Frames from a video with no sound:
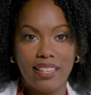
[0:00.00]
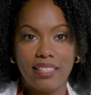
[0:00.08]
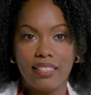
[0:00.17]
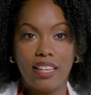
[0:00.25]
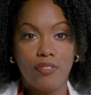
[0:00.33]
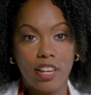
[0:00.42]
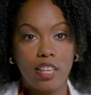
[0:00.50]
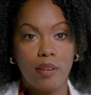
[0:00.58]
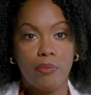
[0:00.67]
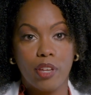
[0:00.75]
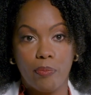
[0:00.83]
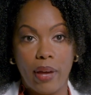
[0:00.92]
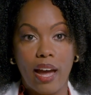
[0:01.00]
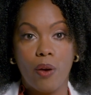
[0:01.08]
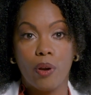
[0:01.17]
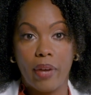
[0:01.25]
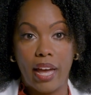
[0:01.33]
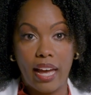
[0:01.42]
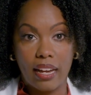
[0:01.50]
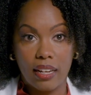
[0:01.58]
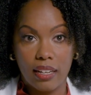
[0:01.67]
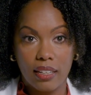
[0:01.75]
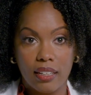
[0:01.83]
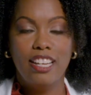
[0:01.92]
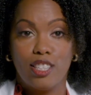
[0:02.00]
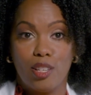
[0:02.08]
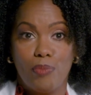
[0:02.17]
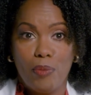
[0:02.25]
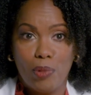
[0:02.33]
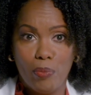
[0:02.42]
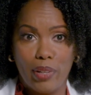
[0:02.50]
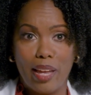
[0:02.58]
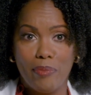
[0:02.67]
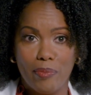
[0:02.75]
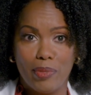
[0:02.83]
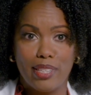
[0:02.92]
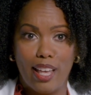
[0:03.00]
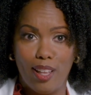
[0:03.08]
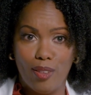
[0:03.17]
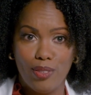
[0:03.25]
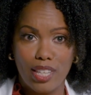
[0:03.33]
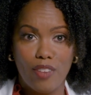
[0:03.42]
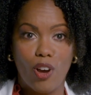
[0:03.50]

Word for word: is giving them their power back. Some people blame themselves.